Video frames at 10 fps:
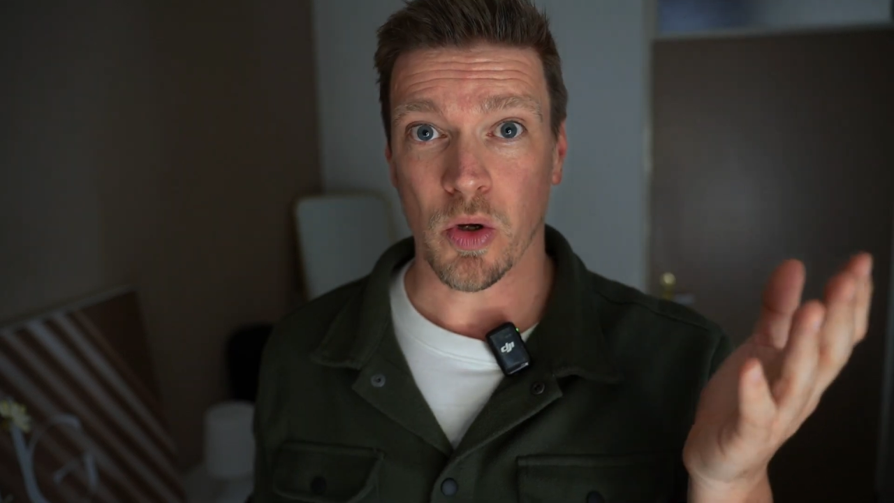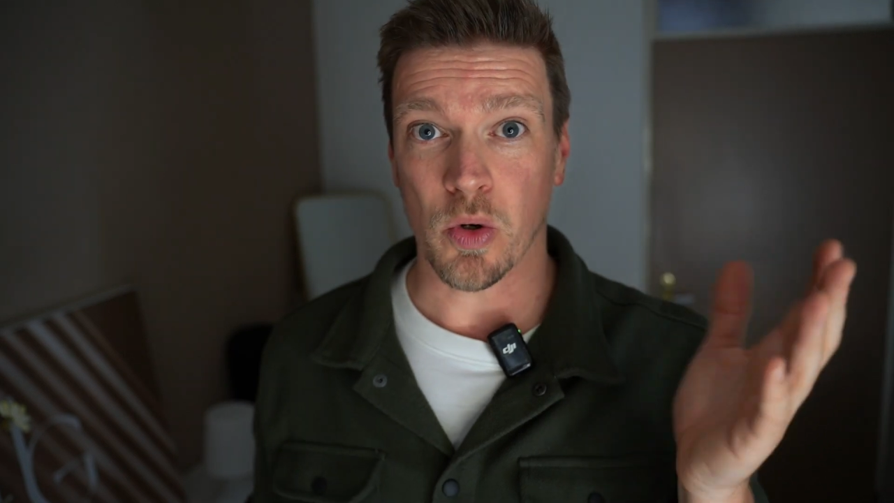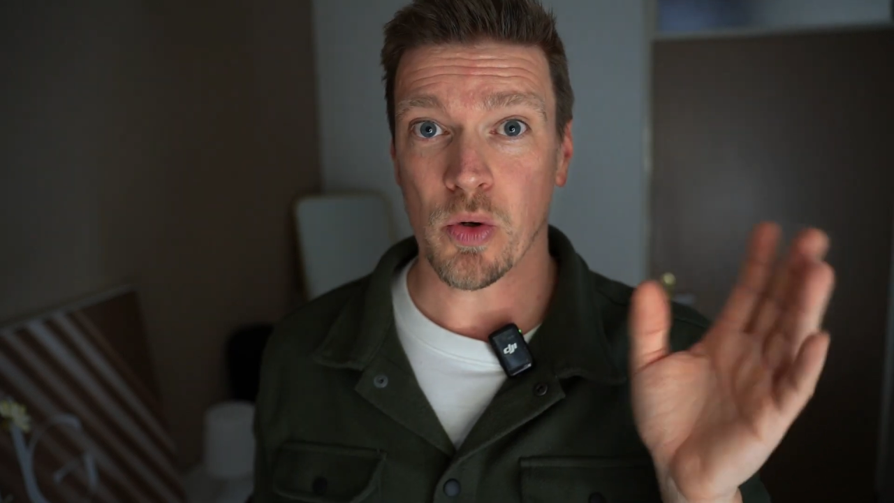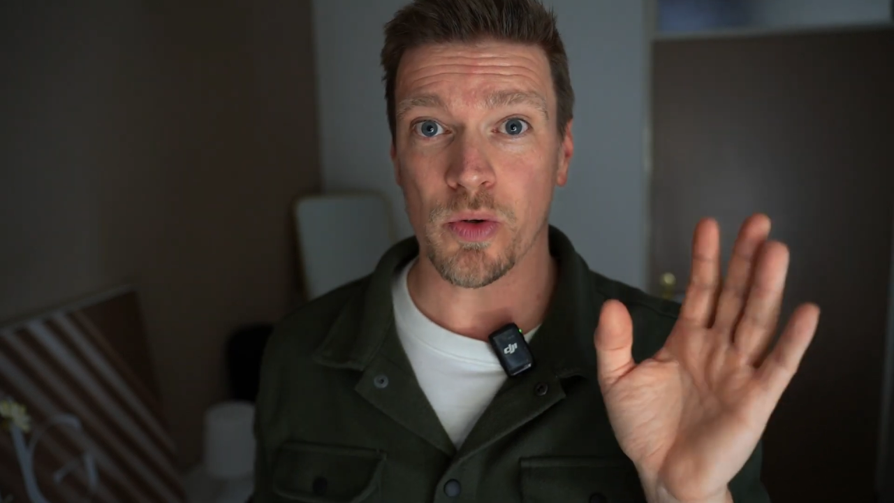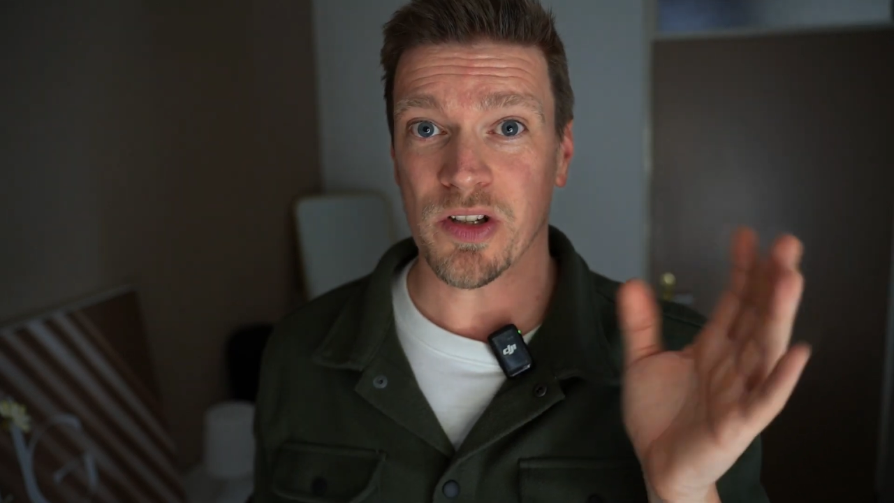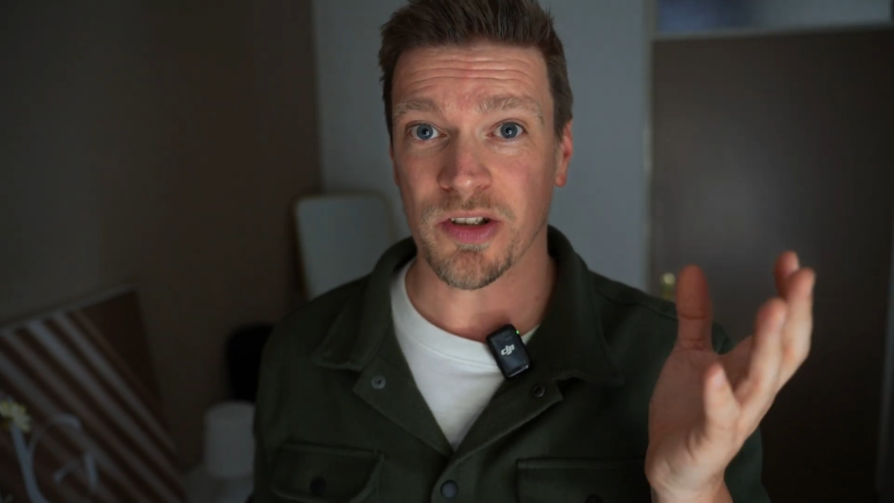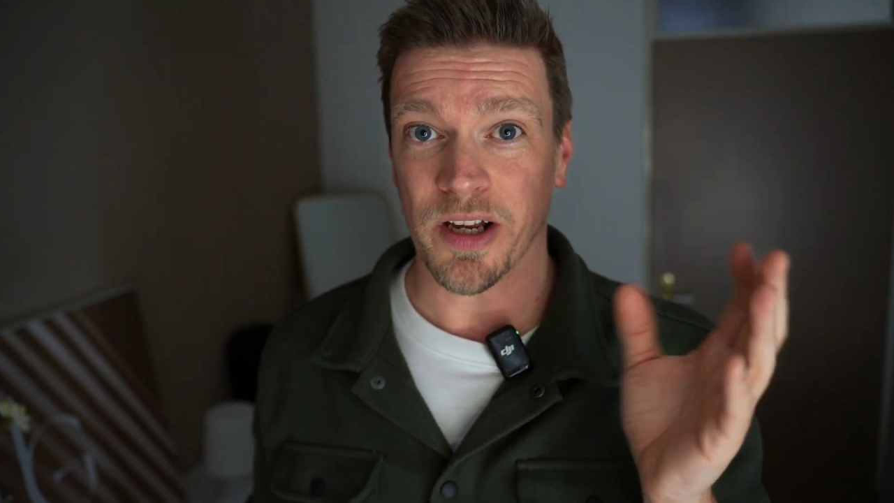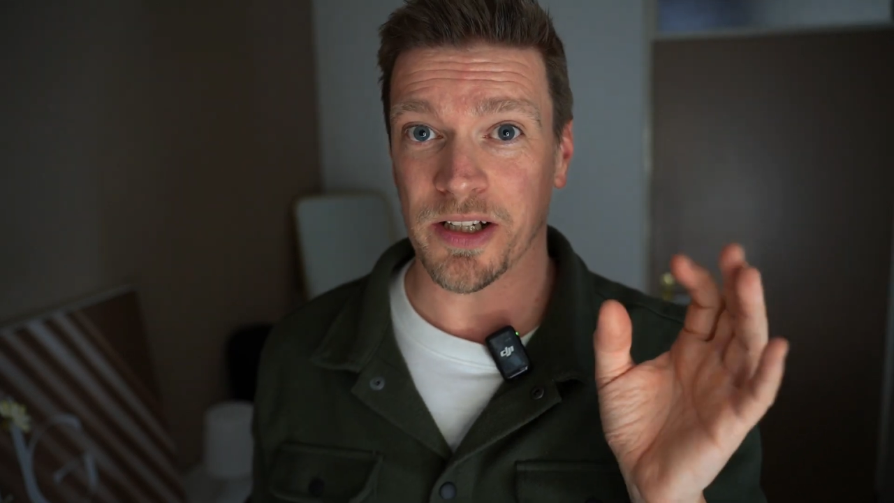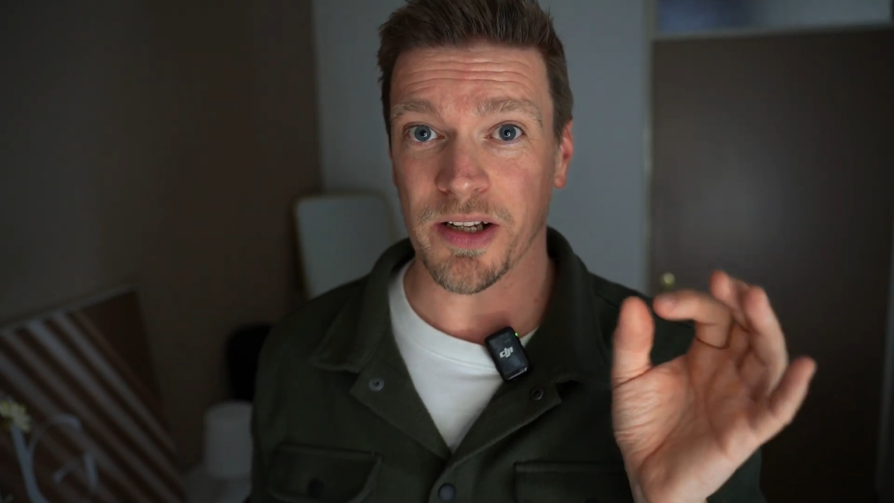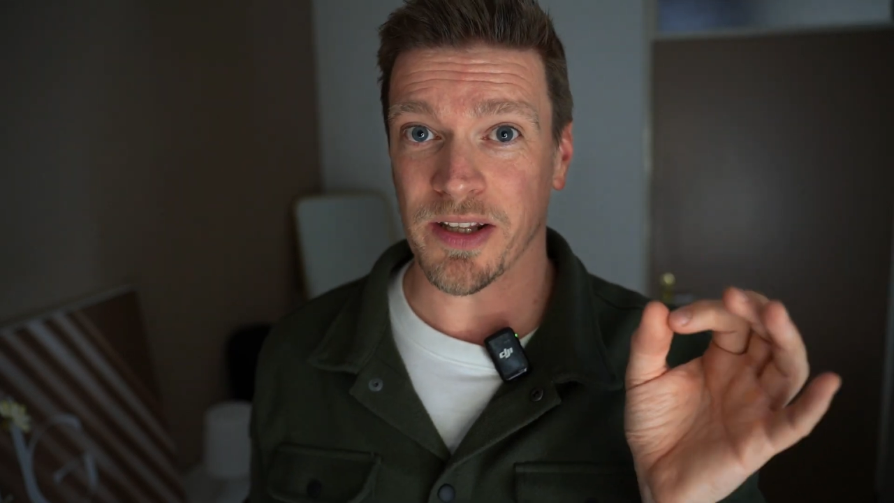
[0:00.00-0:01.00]
Who
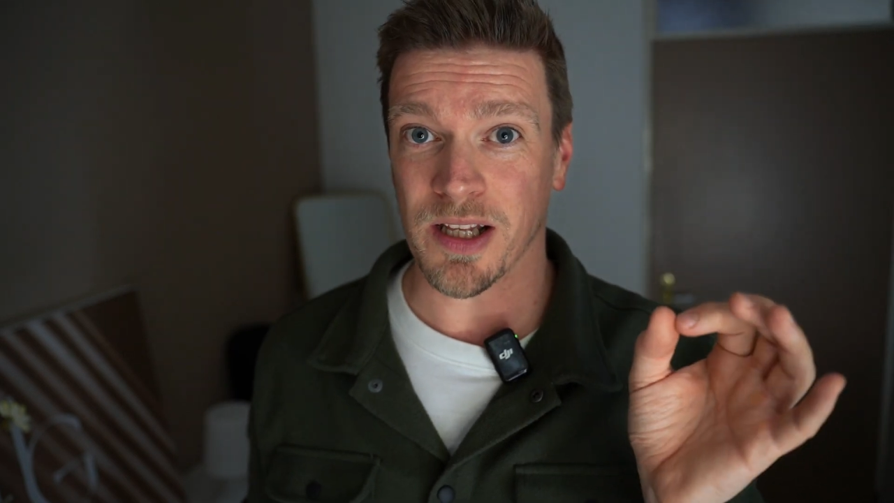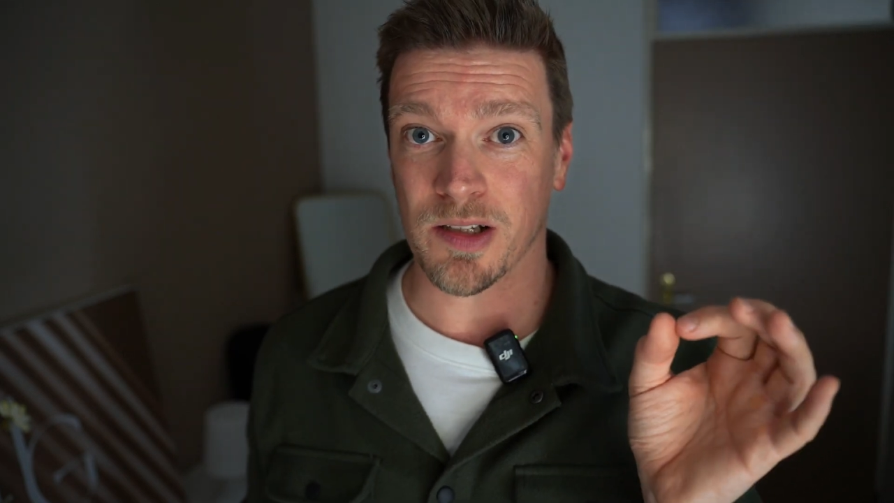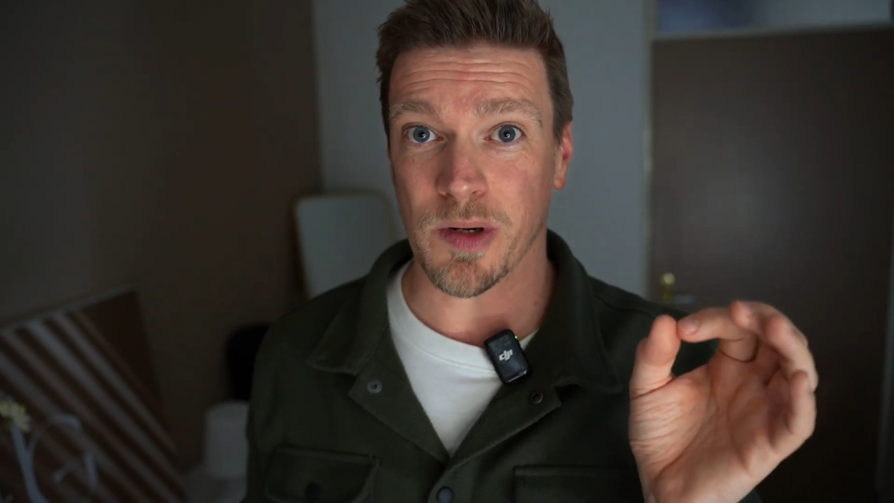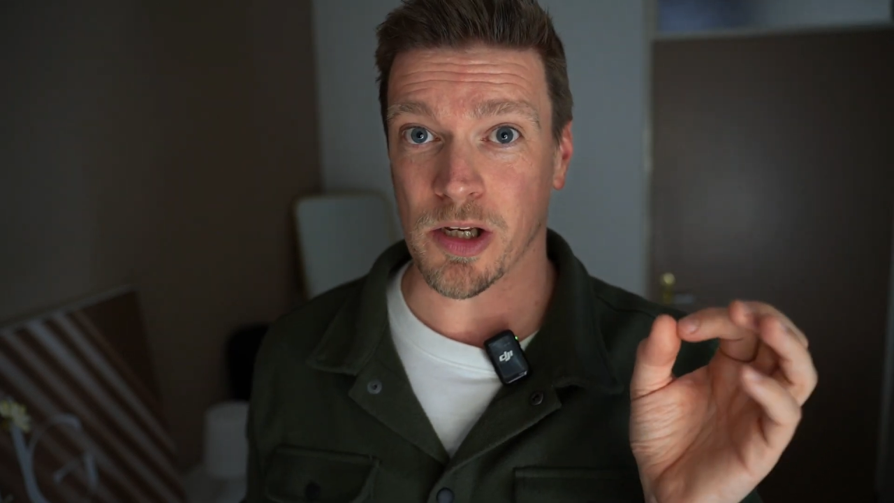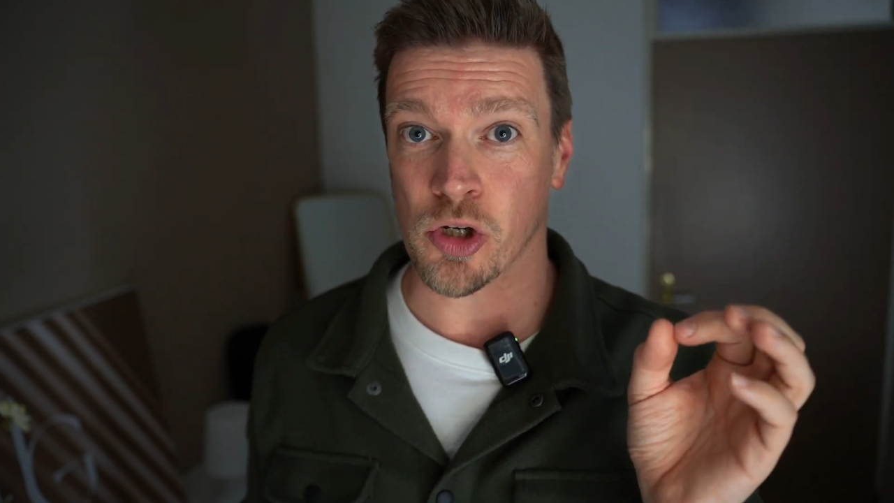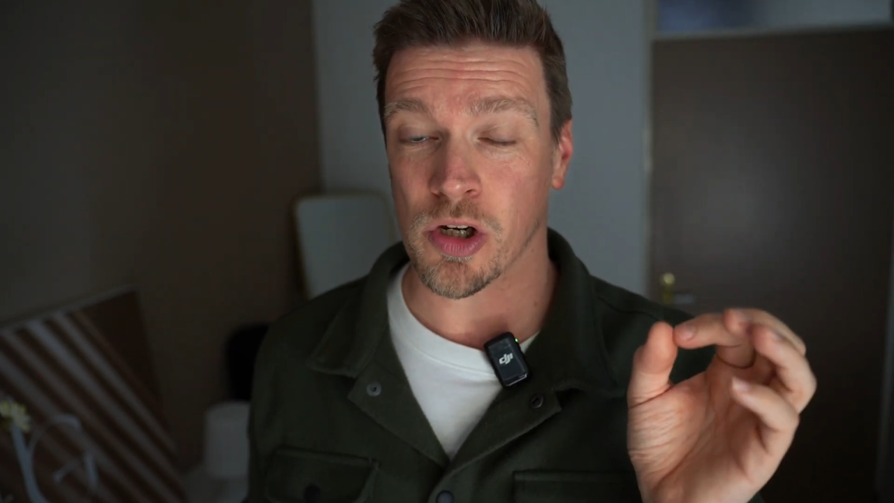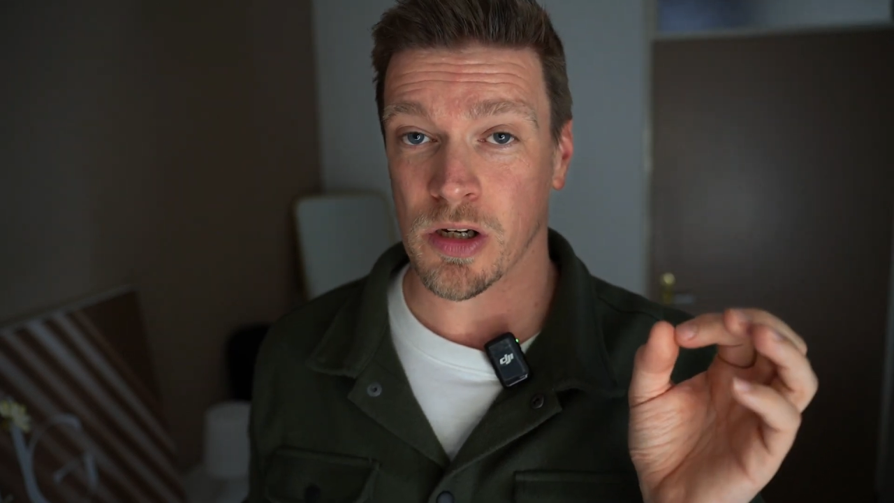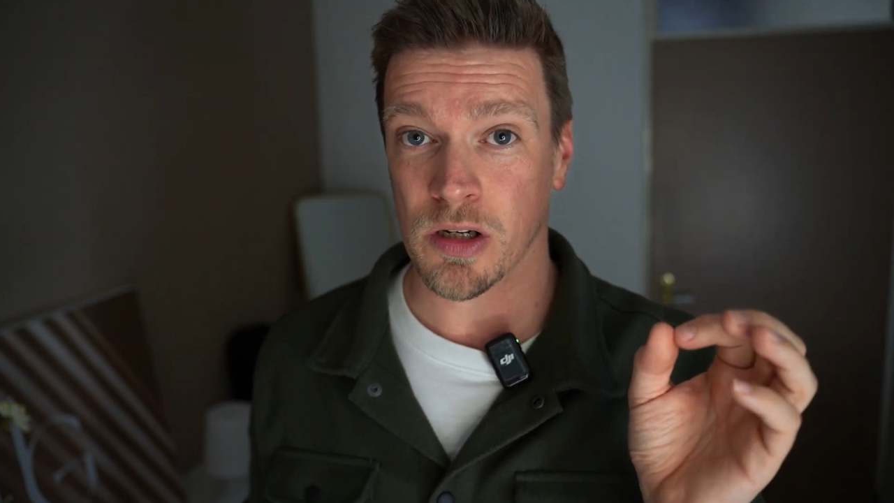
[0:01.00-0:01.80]
decided on that switch?